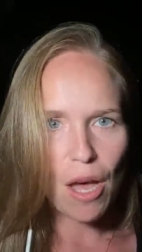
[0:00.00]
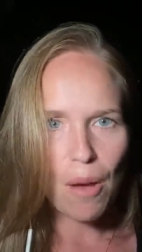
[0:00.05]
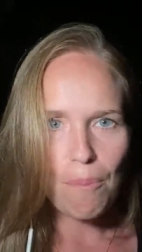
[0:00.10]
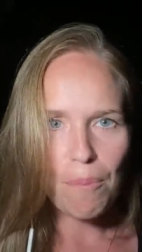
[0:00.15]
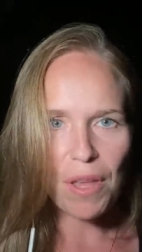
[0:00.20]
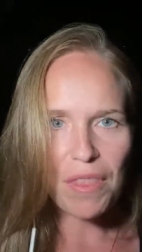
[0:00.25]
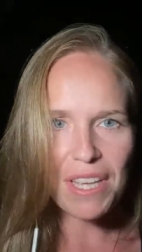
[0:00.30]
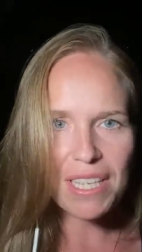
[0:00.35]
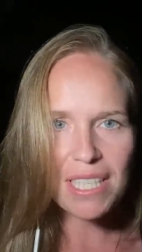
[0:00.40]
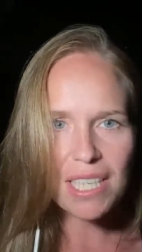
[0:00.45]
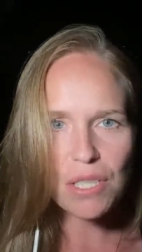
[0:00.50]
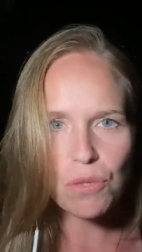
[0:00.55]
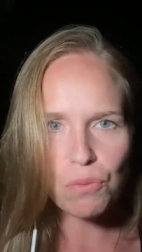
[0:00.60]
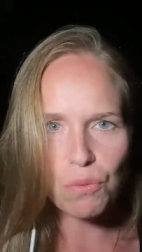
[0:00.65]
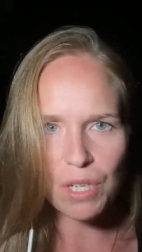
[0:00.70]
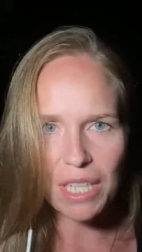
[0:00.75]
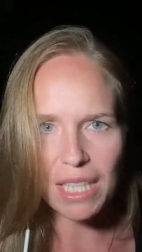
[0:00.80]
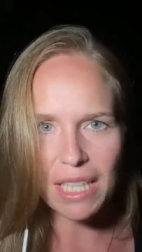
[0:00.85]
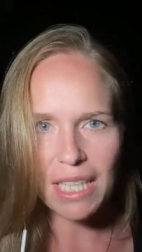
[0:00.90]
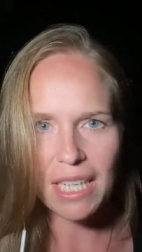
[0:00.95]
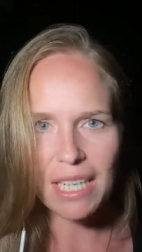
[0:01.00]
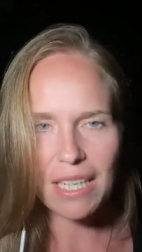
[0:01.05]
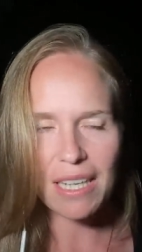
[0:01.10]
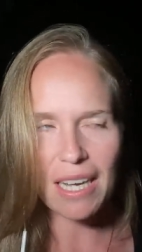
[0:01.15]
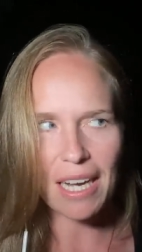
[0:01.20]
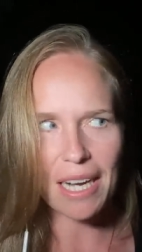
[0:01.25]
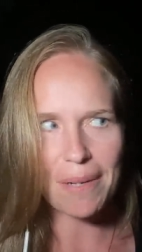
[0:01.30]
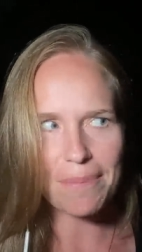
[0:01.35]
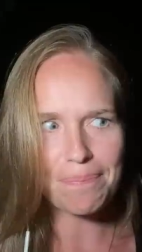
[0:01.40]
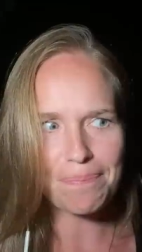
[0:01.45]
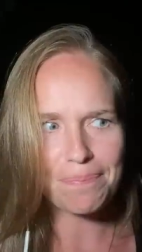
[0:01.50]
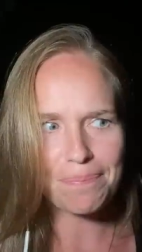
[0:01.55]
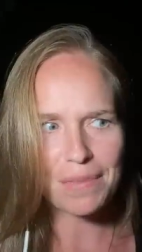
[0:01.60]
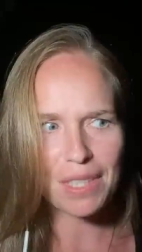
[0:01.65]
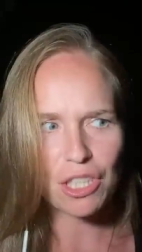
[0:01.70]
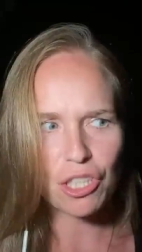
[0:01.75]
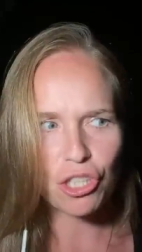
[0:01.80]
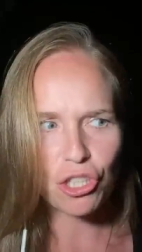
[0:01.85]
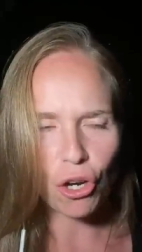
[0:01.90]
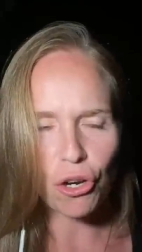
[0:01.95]
But this has really
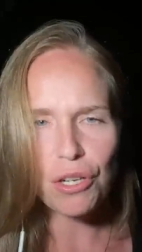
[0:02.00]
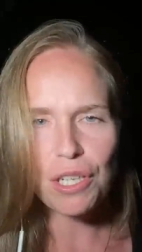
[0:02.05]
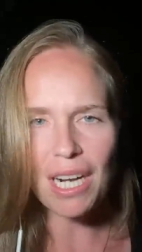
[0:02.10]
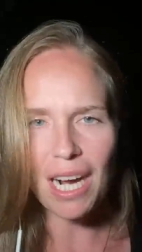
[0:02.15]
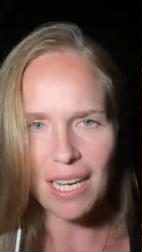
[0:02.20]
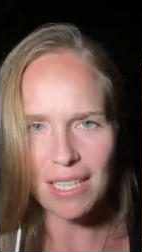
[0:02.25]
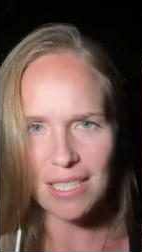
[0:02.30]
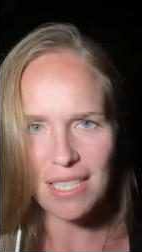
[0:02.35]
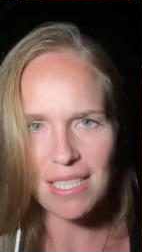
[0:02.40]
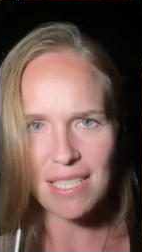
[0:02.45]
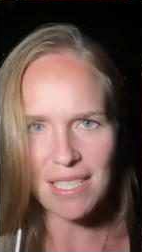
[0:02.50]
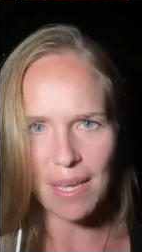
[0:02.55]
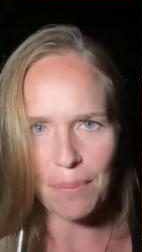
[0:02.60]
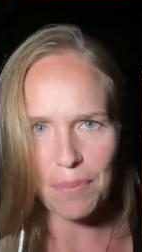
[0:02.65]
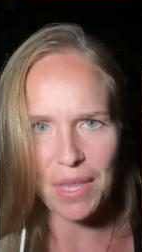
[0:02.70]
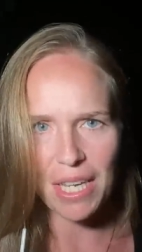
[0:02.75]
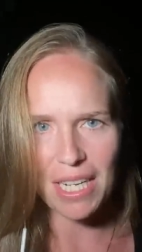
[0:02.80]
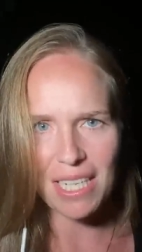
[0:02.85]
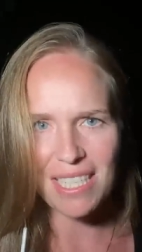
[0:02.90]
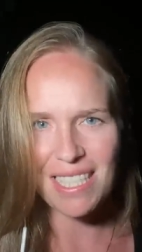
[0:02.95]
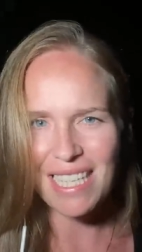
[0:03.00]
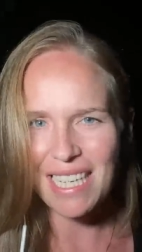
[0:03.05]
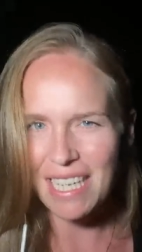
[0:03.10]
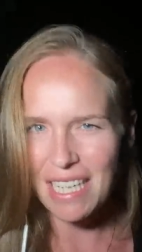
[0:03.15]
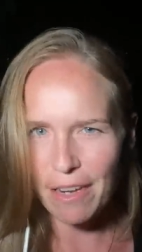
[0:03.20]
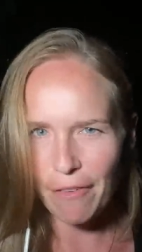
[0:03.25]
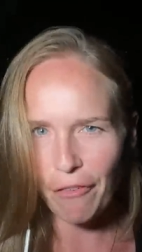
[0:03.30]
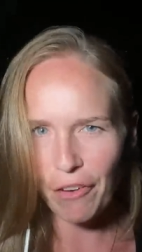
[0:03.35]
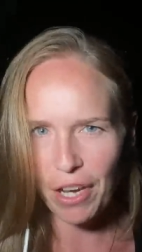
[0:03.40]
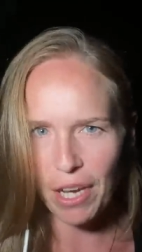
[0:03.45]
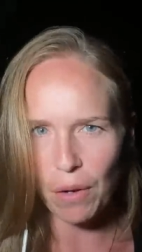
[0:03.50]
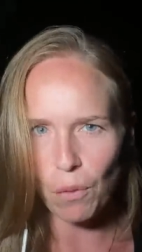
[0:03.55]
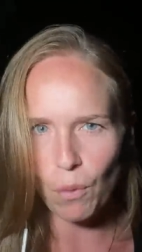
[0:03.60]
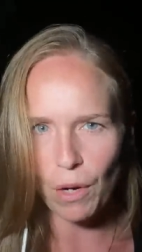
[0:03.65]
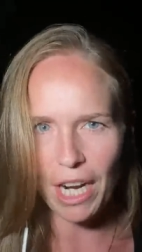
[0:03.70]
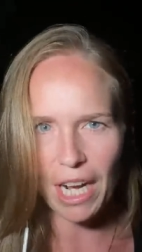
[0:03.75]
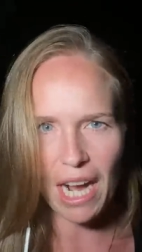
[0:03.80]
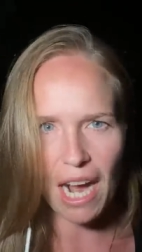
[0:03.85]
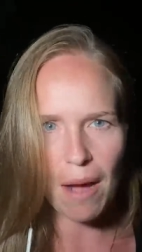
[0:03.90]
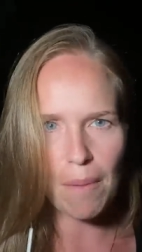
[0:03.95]
shown us something significant when
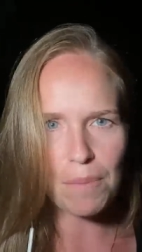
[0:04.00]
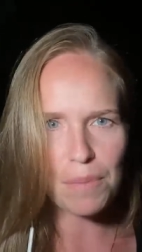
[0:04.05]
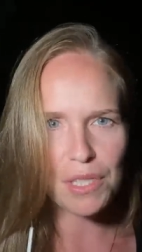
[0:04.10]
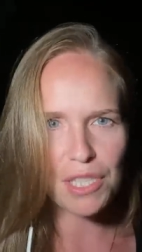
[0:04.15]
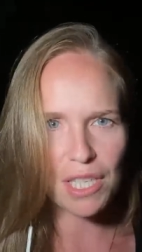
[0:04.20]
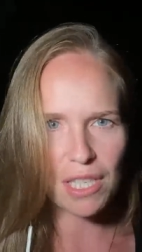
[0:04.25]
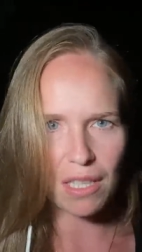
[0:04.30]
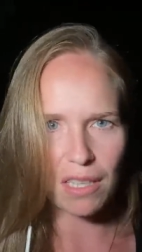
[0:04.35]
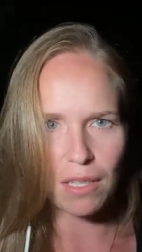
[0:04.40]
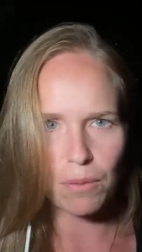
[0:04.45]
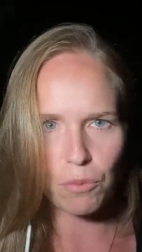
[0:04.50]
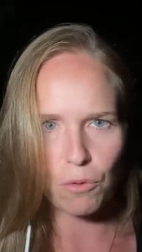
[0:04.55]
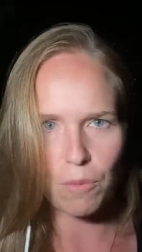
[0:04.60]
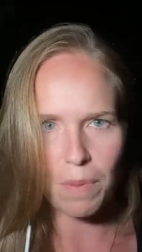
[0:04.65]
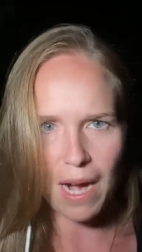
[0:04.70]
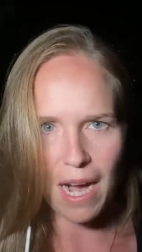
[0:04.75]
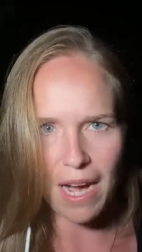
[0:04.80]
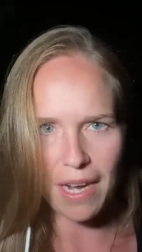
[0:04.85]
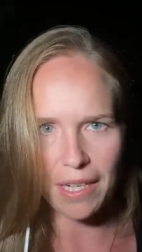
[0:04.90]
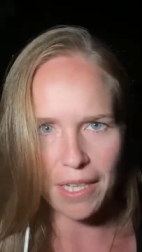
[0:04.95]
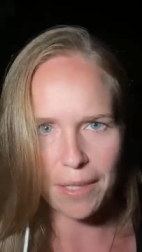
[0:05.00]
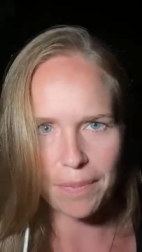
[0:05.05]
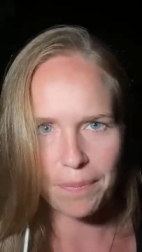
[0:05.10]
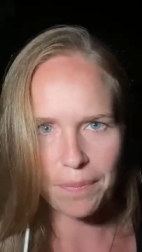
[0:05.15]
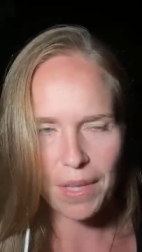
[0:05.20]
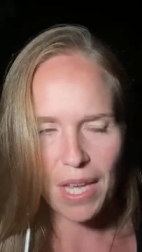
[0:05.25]
it comes to the Liberal Party.